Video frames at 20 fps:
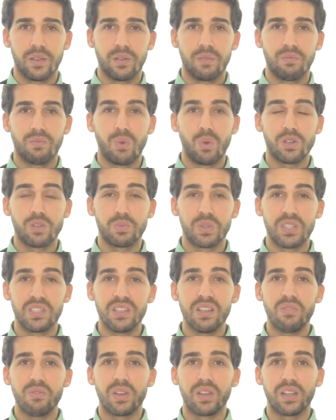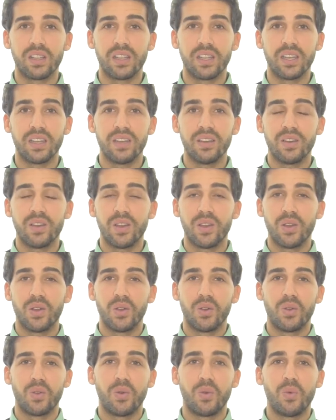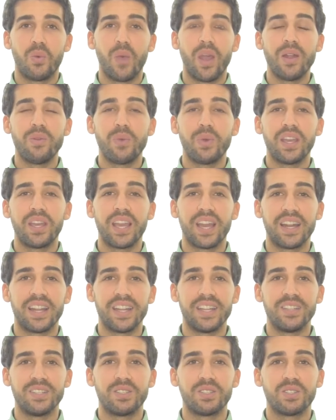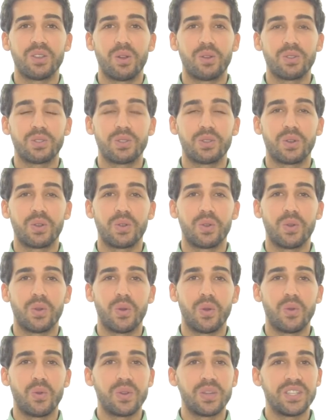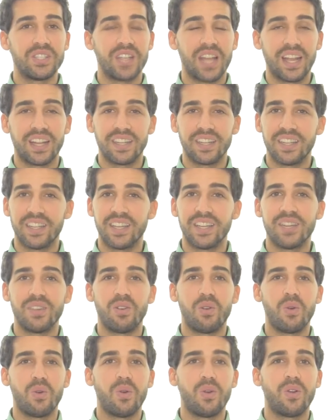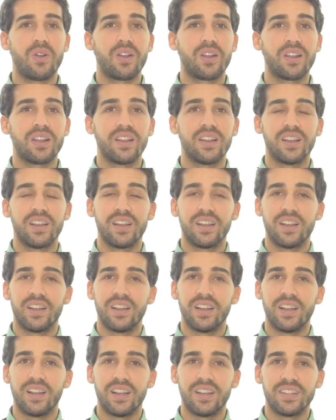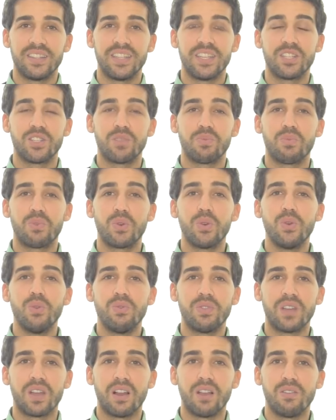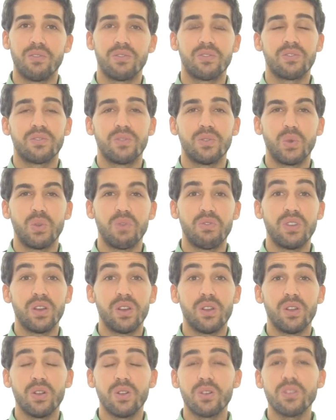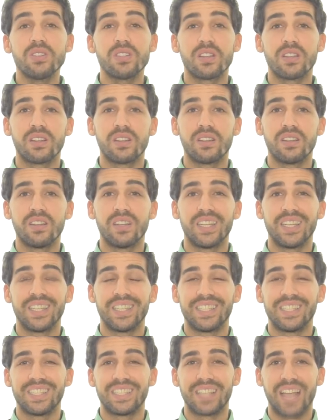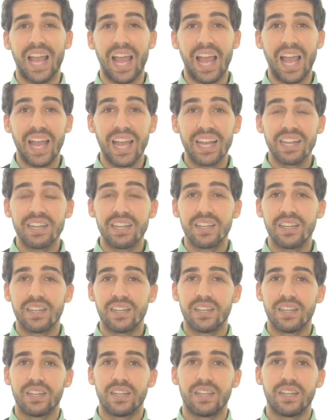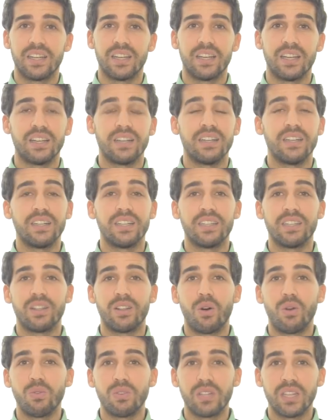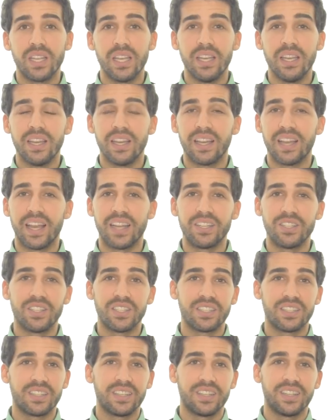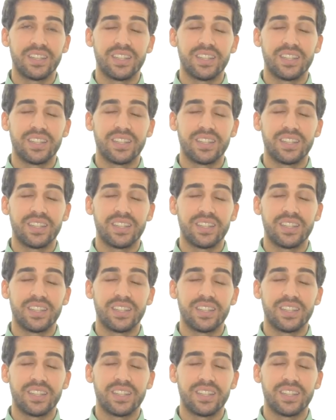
More specifically, when we get insults or rejected or disapproved of, we feel hurt, sad, lonely, and just